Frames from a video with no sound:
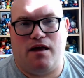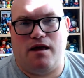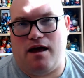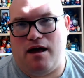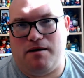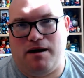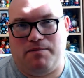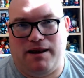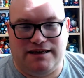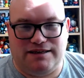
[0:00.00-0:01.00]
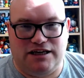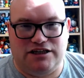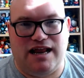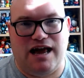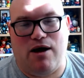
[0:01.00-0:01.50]
PlayStation
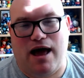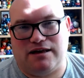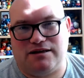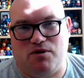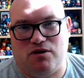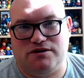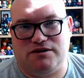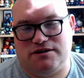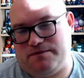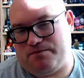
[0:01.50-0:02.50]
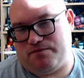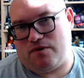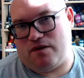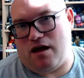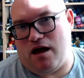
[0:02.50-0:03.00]
Now, Xbox,
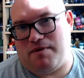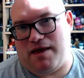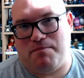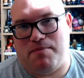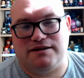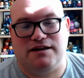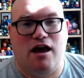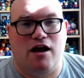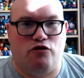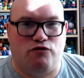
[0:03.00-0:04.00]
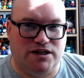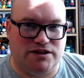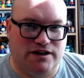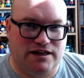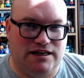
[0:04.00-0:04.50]
and Game Pass. The reason for
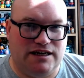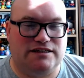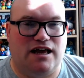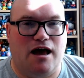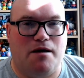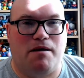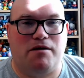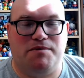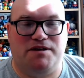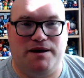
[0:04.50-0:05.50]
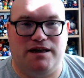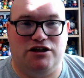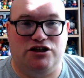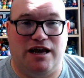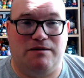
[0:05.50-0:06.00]
this is I'm going to be speaking to
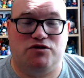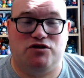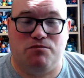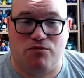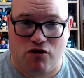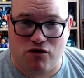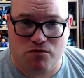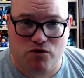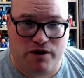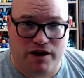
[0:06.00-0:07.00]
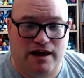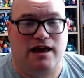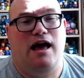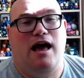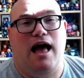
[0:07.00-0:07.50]
James tomorrow morning
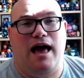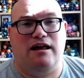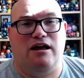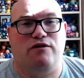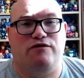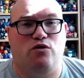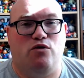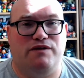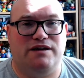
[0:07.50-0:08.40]
and going through all of his